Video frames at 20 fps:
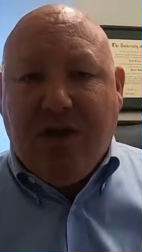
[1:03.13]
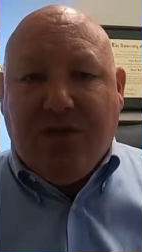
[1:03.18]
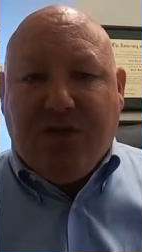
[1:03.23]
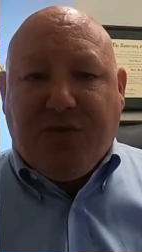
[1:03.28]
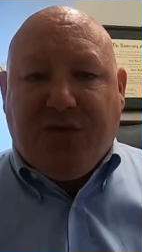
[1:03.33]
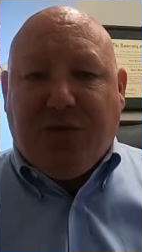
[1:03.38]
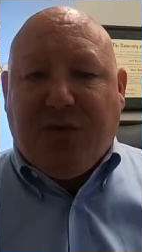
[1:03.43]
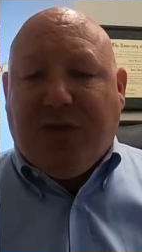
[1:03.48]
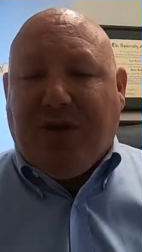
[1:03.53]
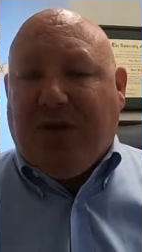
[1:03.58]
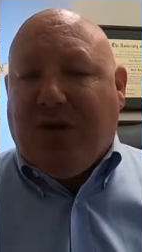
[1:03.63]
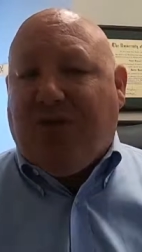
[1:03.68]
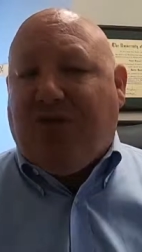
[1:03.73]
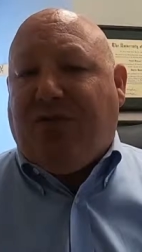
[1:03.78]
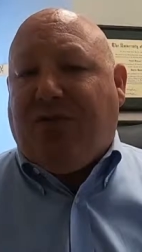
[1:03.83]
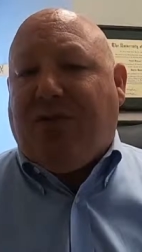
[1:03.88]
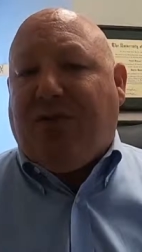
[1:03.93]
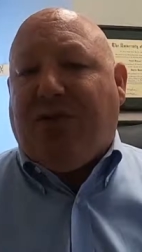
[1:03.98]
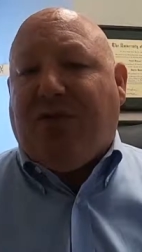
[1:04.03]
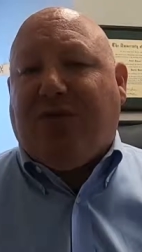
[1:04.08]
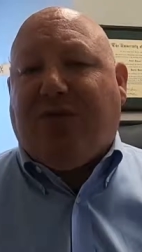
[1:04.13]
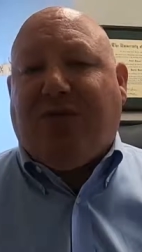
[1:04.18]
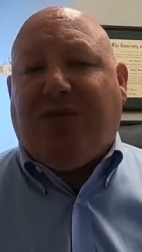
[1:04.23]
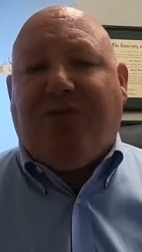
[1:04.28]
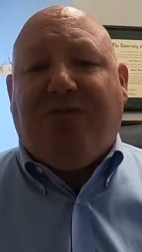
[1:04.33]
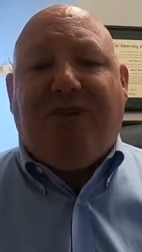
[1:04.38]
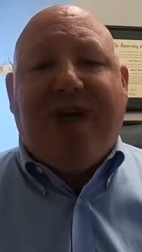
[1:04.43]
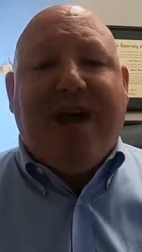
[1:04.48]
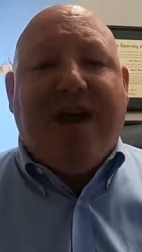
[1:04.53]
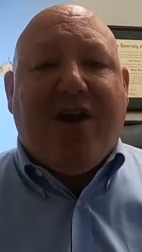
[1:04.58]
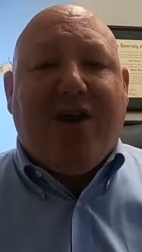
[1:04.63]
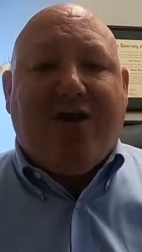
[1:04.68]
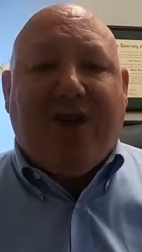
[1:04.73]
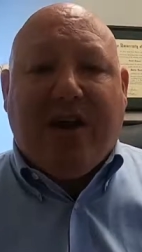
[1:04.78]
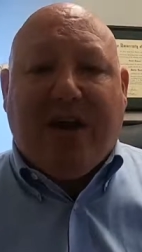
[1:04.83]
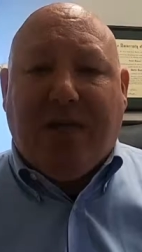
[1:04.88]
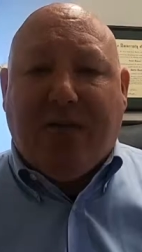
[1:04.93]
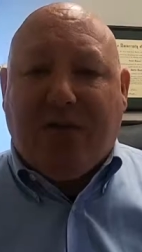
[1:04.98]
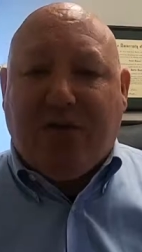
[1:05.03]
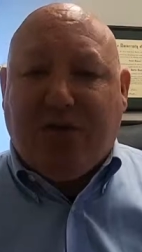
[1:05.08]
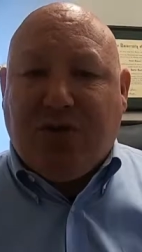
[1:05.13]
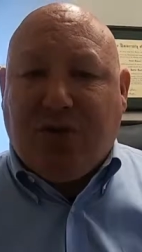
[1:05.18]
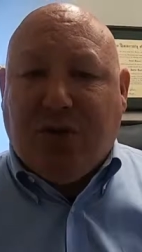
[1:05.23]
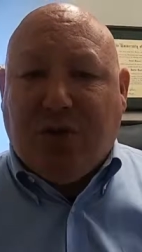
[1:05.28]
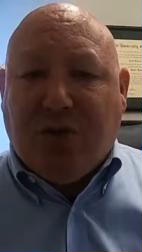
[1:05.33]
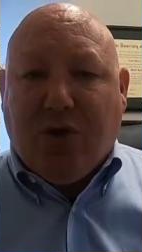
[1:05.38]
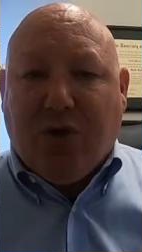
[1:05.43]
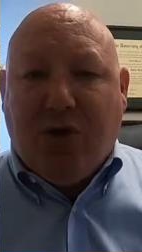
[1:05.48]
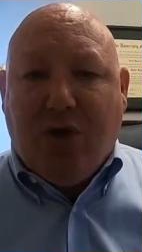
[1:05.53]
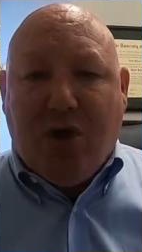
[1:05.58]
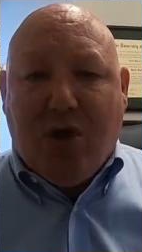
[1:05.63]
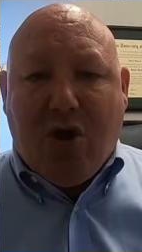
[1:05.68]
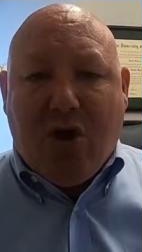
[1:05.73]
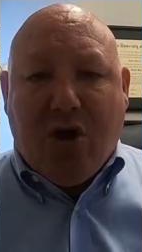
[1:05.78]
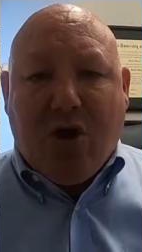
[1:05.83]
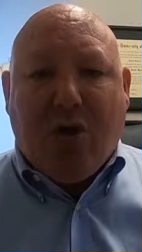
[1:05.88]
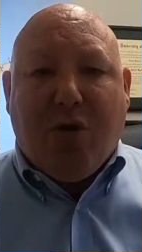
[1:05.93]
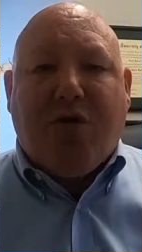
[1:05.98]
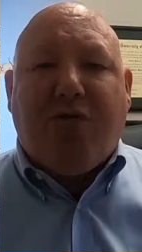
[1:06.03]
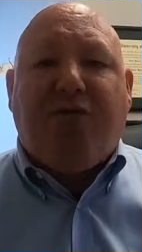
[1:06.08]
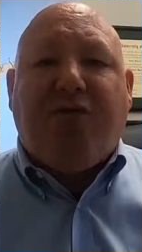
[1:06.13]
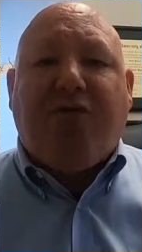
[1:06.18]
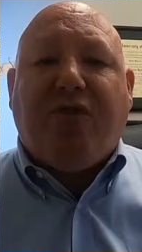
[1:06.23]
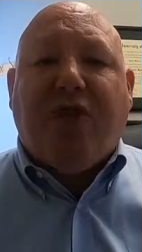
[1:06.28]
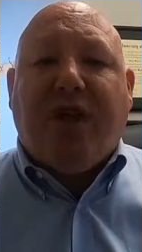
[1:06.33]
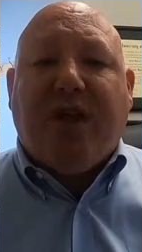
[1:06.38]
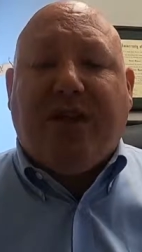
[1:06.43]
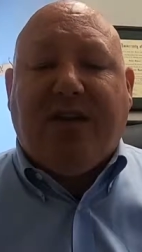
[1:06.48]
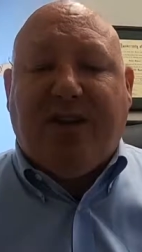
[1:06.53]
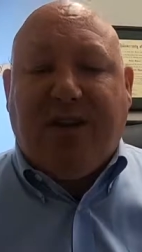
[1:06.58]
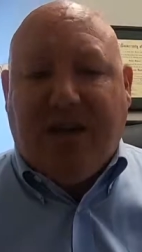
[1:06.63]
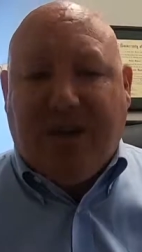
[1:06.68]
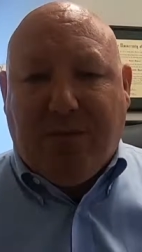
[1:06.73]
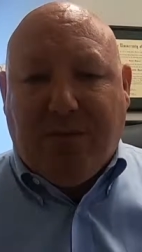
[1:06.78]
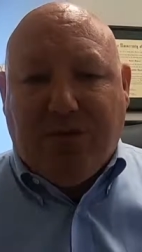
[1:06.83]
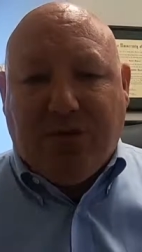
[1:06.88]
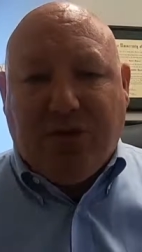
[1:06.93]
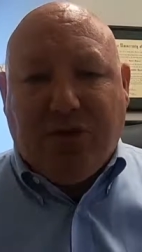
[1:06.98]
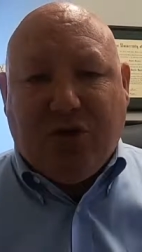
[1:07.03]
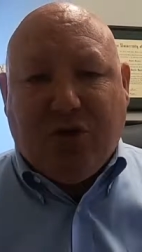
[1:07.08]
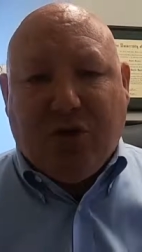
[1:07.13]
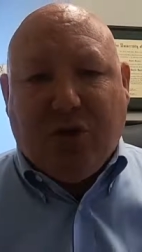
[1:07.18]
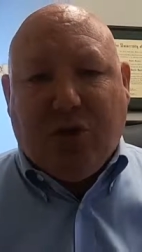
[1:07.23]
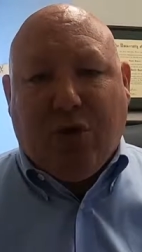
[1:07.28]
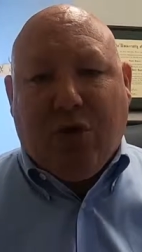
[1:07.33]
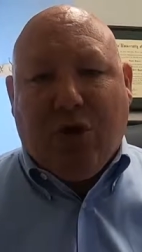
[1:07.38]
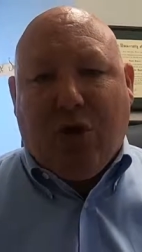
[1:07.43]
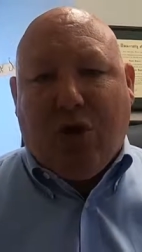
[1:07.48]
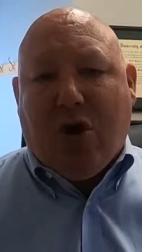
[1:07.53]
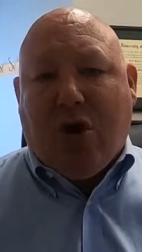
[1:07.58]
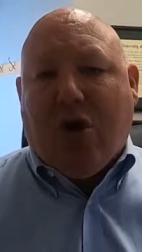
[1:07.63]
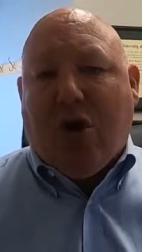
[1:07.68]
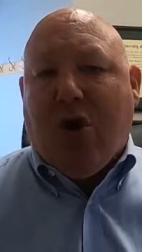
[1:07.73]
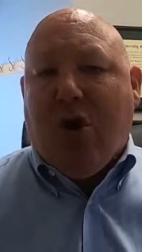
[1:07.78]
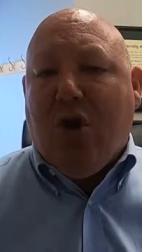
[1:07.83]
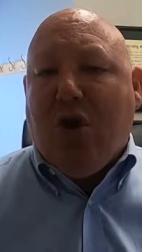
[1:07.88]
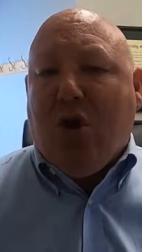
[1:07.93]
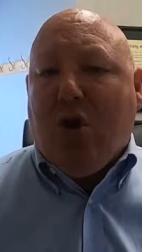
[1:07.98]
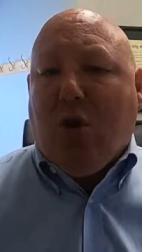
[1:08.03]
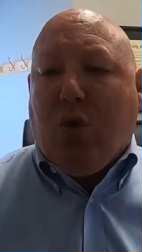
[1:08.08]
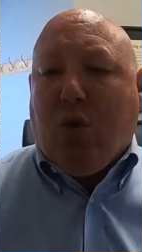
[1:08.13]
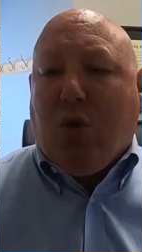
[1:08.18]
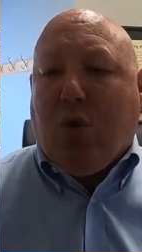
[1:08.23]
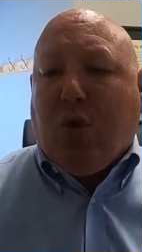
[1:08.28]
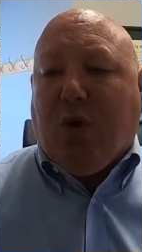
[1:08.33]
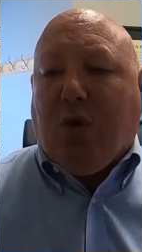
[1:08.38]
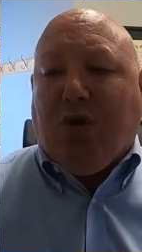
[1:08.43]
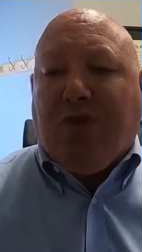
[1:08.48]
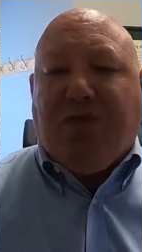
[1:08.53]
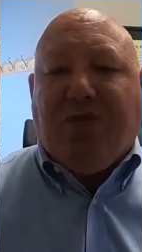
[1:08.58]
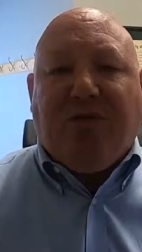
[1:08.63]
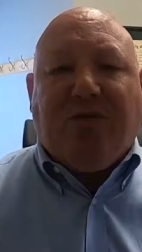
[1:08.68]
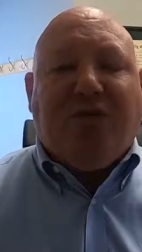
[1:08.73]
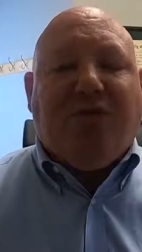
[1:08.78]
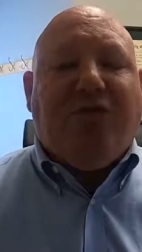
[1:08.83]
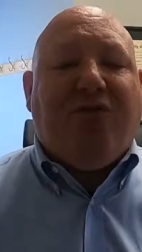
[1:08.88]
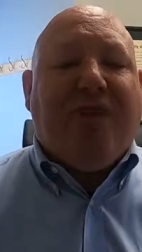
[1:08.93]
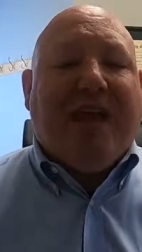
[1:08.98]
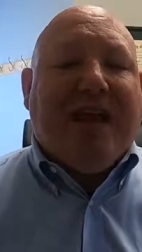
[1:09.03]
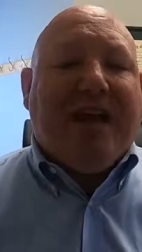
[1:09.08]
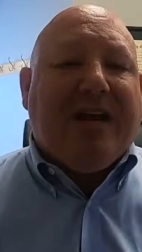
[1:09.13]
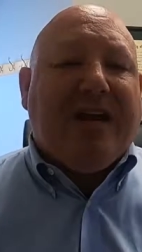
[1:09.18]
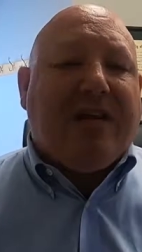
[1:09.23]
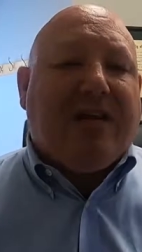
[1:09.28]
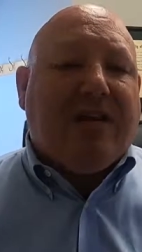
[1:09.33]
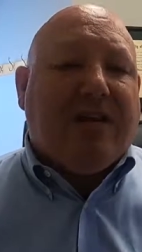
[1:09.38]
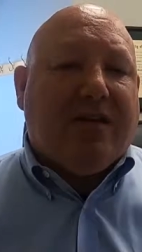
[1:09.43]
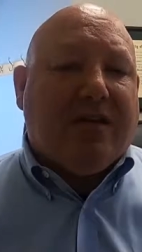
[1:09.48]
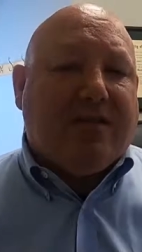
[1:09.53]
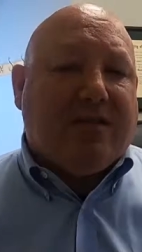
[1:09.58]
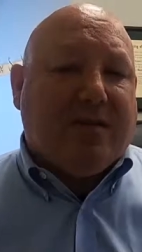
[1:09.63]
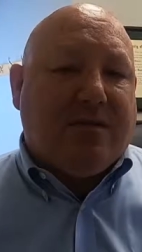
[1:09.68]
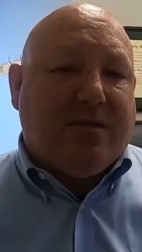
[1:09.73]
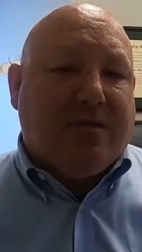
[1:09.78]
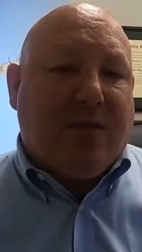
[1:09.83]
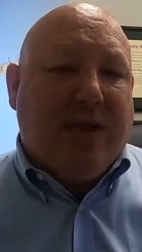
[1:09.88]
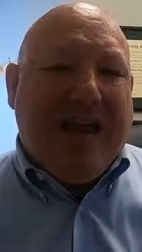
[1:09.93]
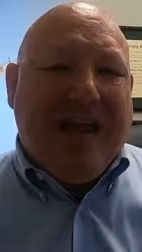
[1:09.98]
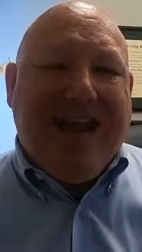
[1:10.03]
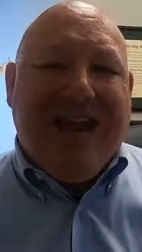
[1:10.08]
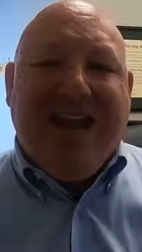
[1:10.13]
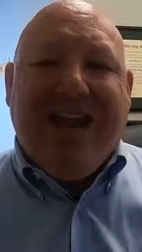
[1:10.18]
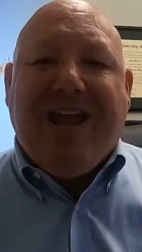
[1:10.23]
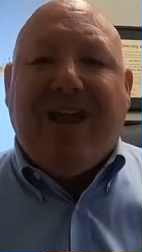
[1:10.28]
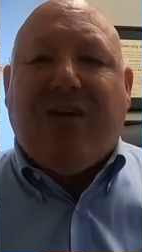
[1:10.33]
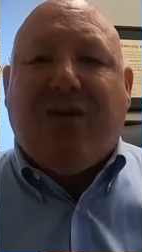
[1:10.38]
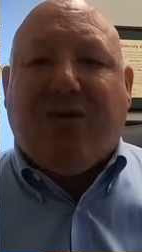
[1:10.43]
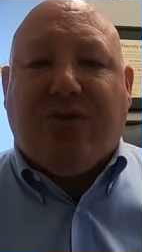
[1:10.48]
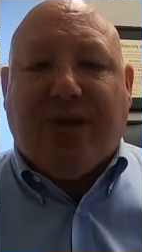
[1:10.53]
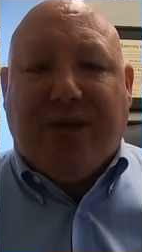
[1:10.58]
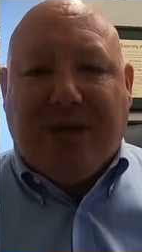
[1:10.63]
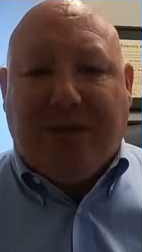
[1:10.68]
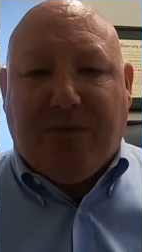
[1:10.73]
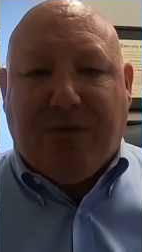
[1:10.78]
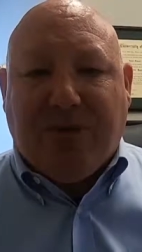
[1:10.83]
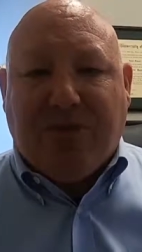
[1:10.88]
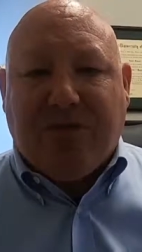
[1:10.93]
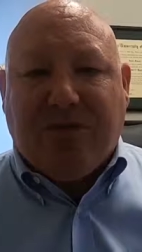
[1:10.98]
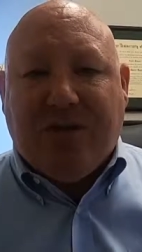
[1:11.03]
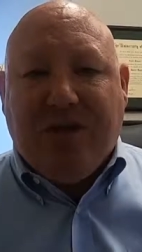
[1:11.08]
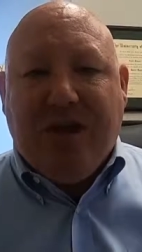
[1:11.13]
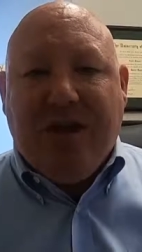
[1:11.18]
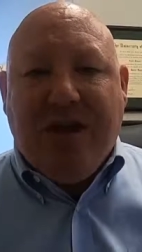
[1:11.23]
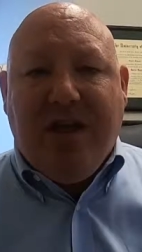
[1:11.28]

So if there's fire damage to your car, or flood damage to your car, or if there's vandalism, hail damage,